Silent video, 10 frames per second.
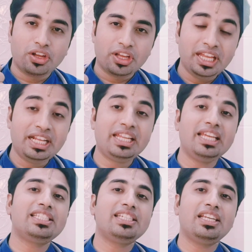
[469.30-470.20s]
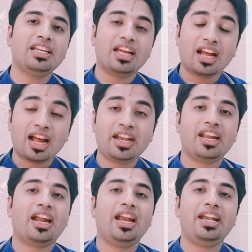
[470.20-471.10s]
Increase in
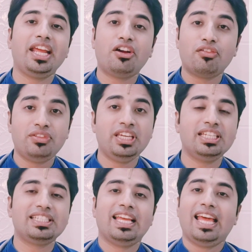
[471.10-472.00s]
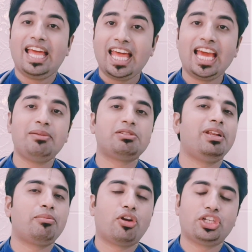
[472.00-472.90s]
intake of these helps
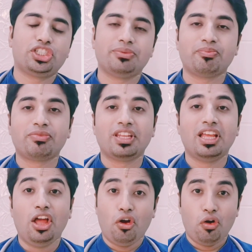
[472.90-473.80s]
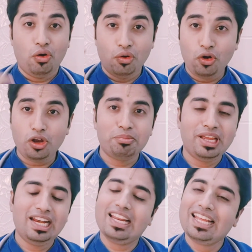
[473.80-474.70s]
milk production.
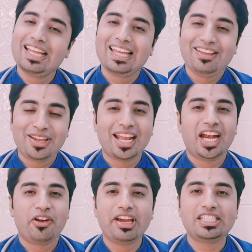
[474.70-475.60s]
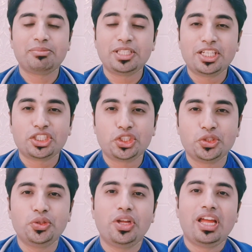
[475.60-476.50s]
Oatmeal, you can advise mothers
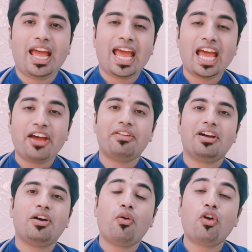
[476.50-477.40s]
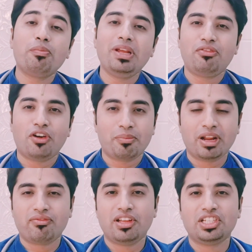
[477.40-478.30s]
to have a oatmeal for
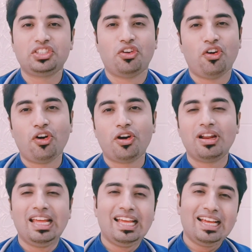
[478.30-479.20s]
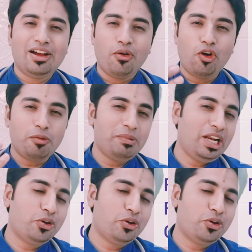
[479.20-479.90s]
breakfast, or oatmeal